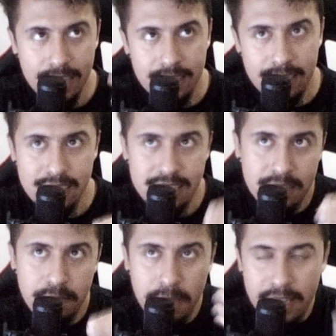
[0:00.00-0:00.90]

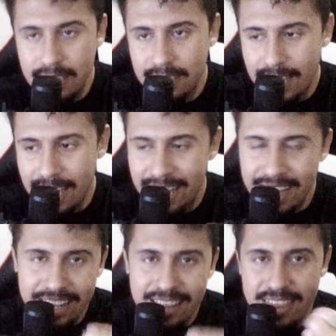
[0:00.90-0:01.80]
doesn't mean
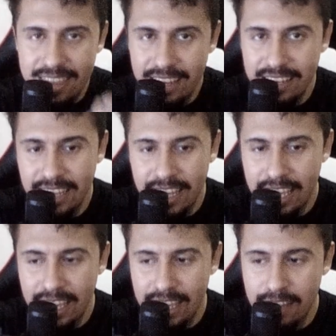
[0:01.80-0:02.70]
anything
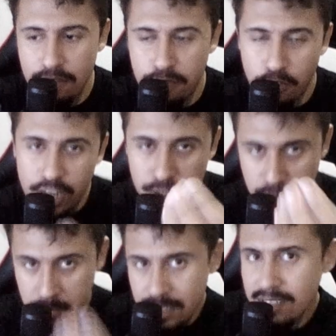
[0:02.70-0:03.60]
for
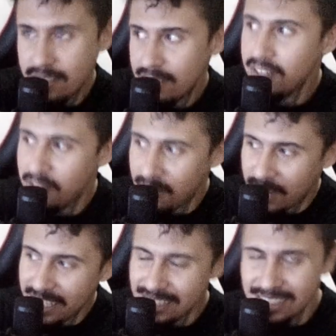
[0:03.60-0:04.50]
humans,
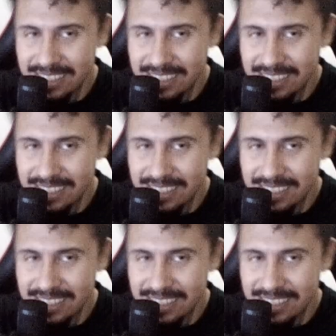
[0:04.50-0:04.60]
right?